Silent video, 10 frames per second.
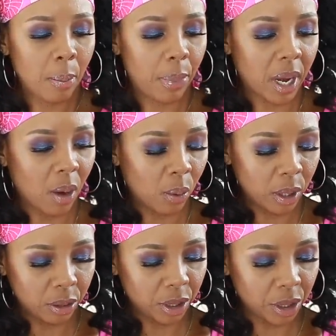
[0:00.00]
but I
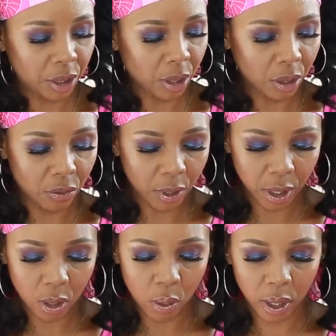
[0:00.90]
will just show you
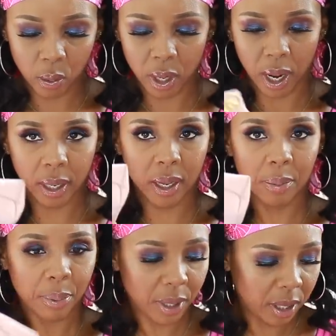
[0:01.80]
really quick what I
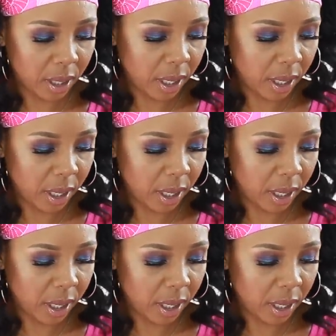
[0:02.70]
can put in